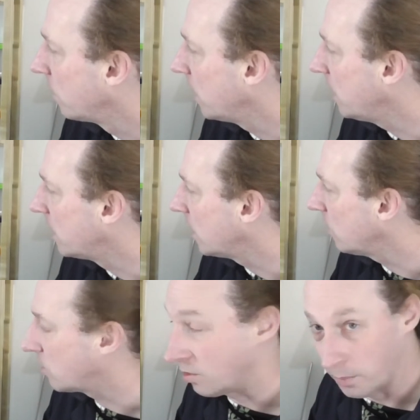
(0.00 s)

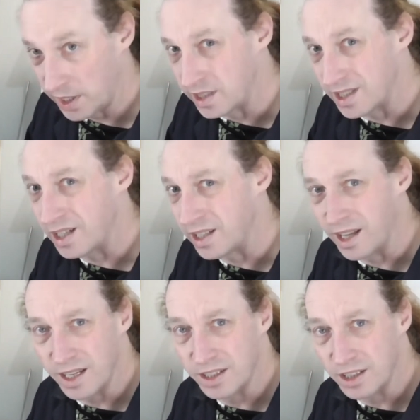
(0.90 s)
PCI, it's got PCI in
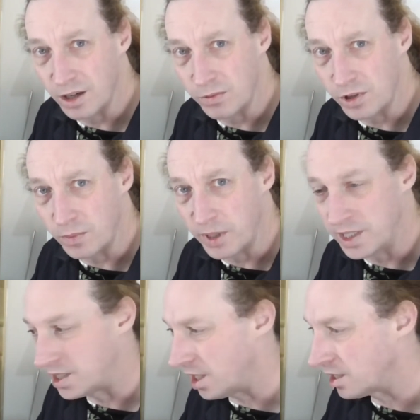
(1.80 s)
there, so we've got a
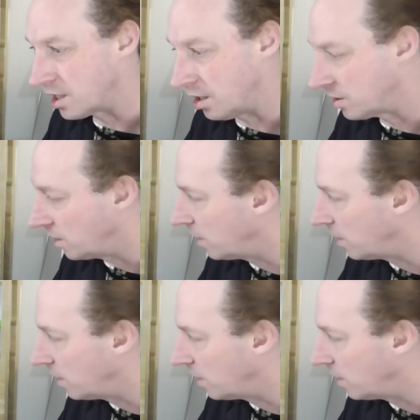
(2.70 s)
PCI slot at